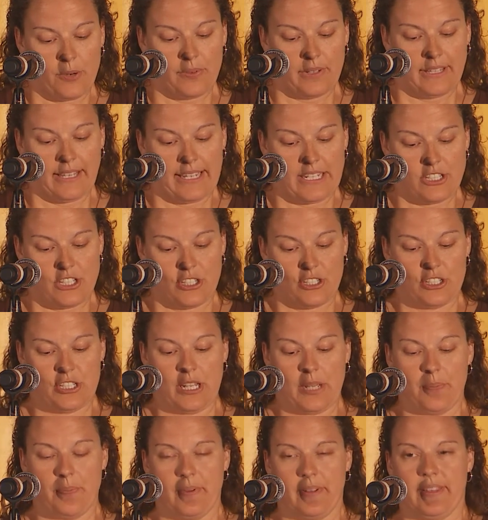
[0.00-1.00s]

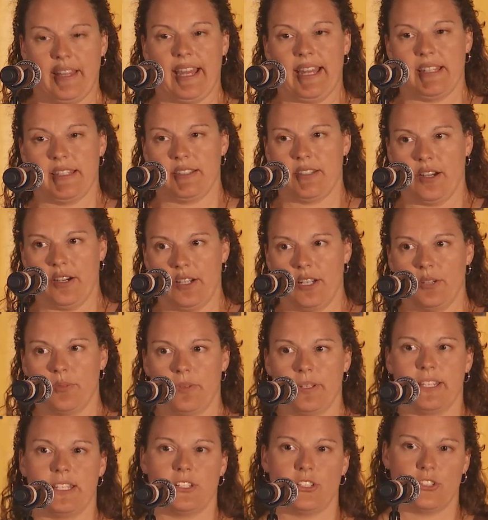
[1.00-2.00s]
relationship that had started
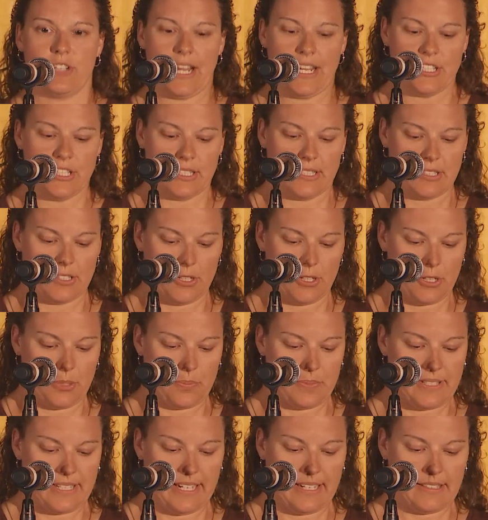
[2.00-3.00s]
with his tragic
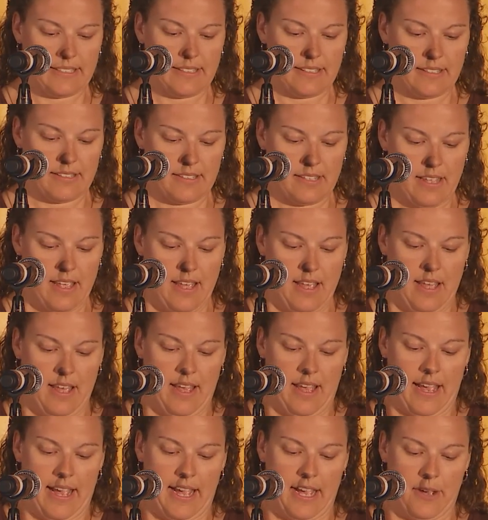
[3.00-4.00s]
circumstances
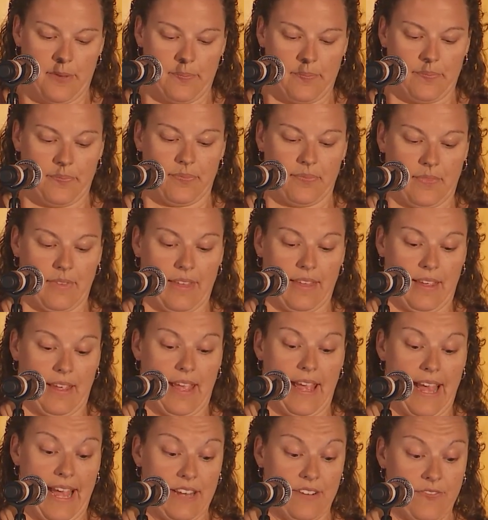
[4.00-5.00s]

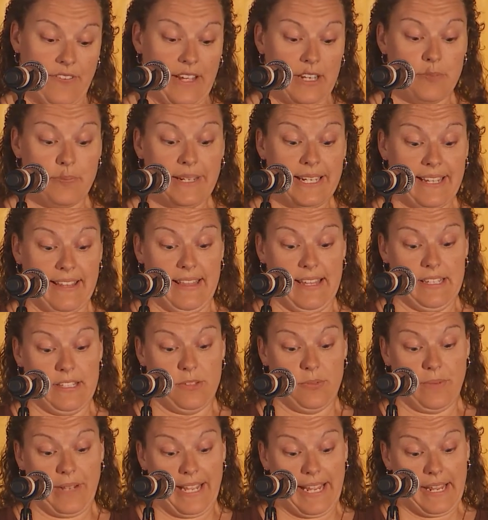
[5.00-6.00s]
had fed me in
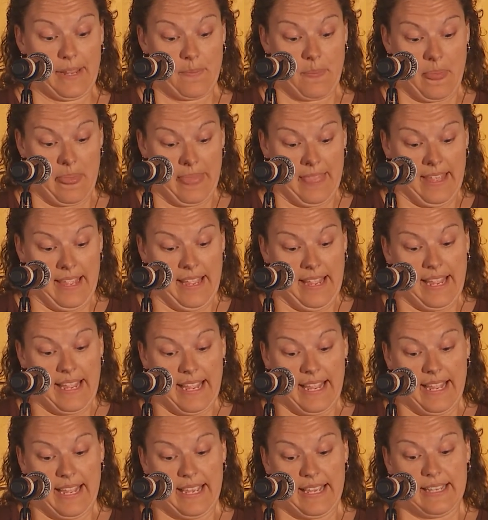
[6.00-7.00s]
this way.
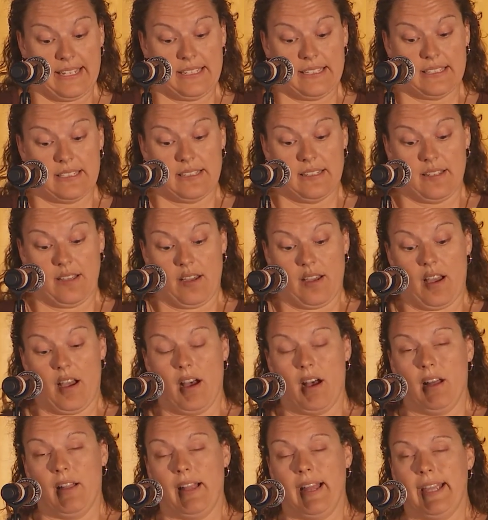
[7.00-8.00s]
And
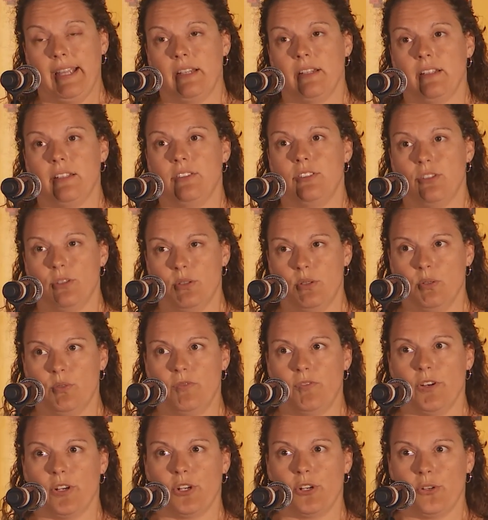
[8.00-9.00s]
all I could do
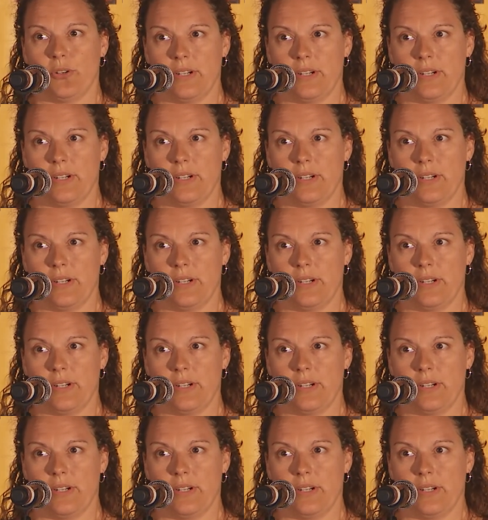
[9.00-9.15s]
for